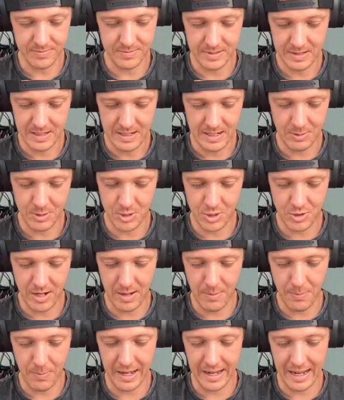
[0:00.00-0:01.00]
I'm just
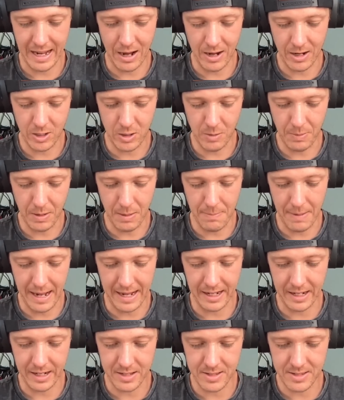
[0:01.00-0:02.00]
trying to pick out a couple of
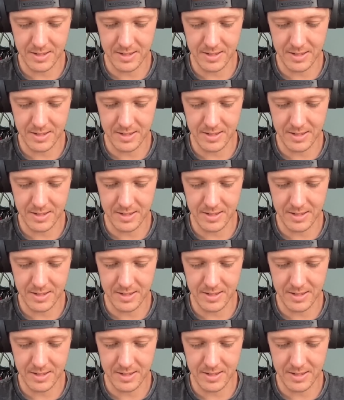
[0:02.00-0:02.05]
bangers.